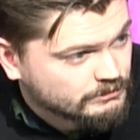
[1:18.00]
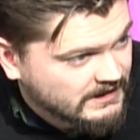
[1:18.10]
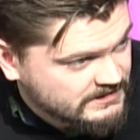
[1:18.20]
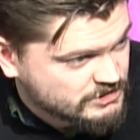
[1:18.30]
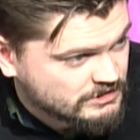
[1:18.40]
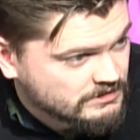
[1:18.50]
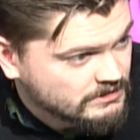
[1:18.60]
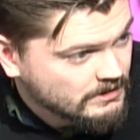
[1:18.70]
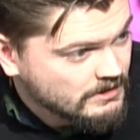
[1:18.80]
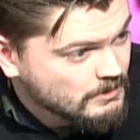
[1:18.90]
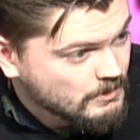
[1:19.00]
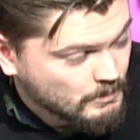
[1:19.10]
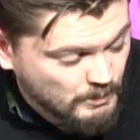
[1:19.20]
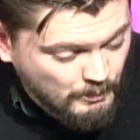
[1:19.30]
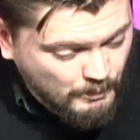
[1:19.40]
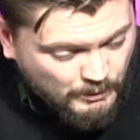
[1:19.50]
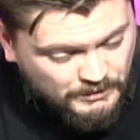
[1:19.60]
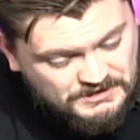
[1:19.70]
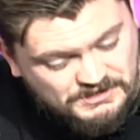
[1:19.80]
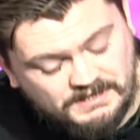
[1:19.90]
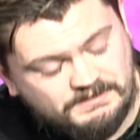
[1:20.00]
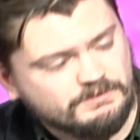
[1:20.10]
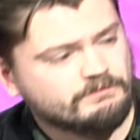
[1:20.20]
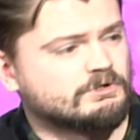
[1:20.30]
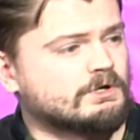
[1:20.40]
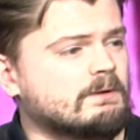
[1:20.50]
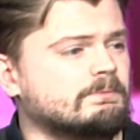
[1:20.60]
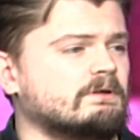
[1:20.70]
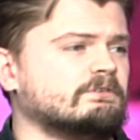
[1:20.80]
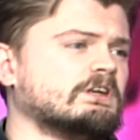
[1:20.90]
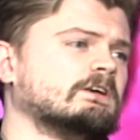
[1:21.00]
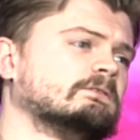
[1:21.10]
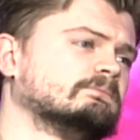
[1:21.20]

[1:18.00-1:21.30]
last year, but he seems to have gone up another gear.